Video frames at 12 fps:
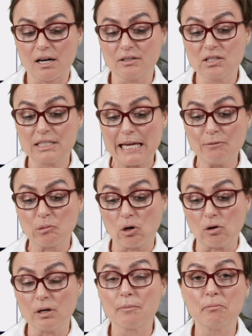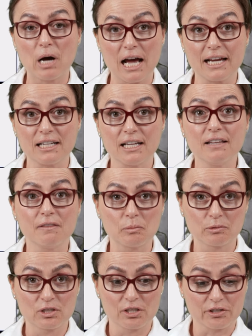stable bite in the
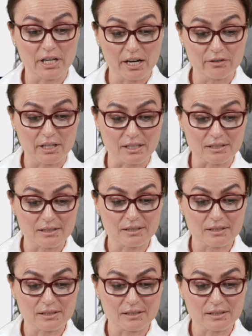posterior area.